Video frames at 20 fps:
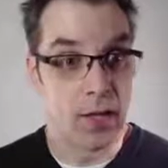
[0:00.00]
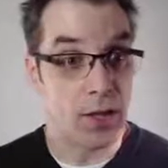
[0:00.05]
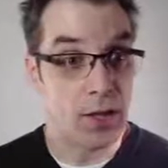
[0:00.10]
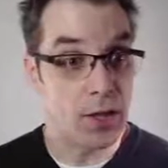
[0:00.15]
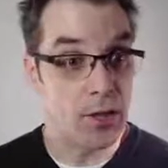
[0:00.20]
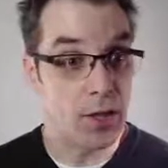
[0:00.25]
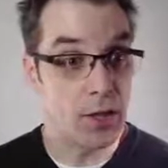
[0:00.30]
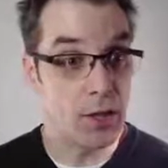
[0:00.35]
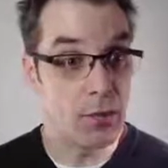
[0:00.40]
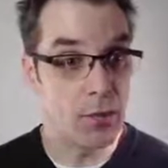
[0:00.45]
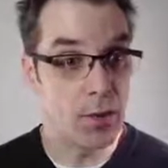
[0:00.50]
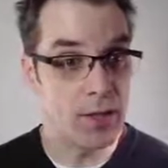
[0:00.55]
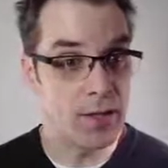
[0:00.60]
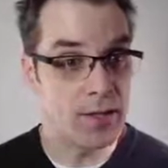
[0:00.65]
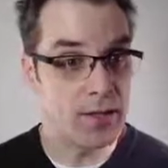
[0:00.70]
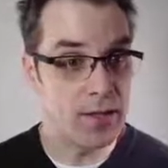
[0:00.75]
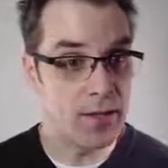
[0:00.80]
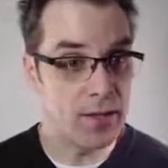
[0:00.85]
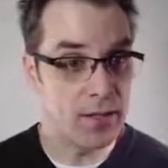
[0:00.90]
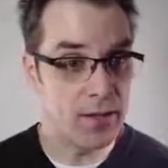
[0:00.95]
The second one
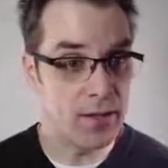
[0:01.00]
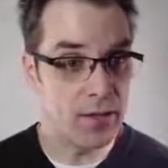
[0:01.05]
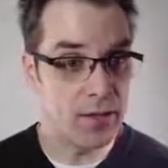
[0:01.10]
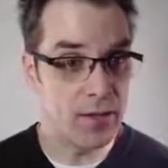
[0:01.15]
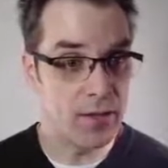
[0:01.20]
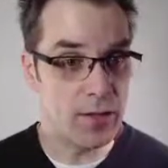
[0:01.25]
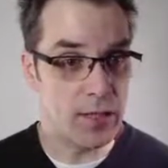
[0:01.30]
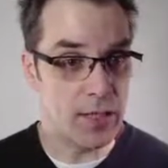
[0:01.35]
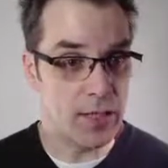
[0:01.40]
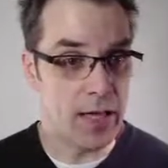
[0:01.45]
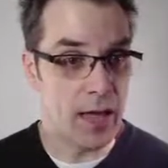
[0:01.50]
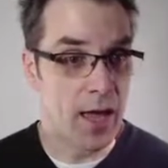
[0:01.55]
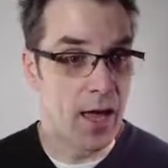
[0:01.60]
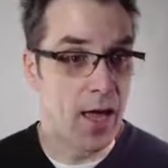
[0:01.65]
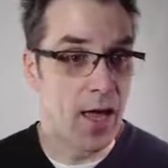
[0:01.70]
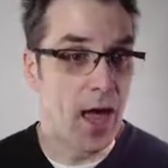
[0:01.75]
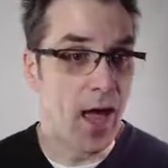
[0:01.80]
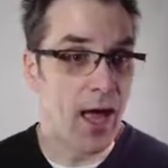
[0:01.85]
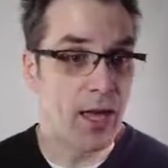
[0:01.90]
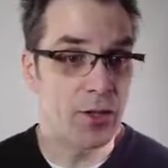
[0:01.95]
is here, the
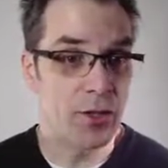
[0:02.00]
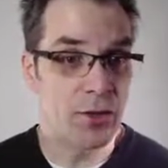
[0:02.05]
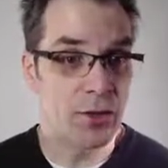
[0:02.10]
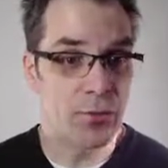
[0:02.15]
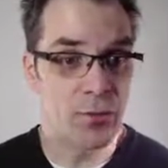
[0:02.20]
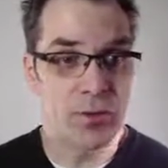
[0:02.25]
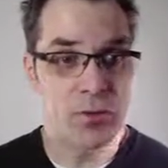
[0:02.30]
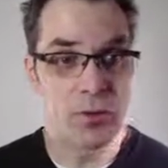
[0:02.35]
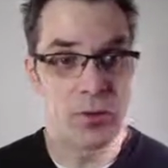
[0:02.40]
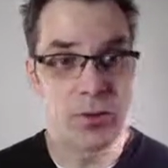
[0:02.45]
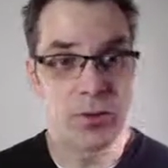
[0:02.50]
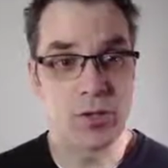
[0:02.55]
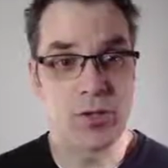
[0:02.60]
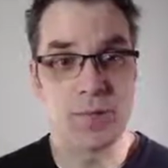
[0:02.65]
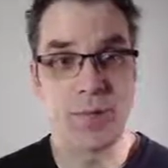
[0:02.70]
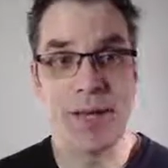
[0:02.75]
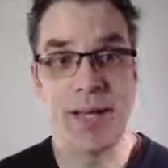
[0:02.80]
Azure Resource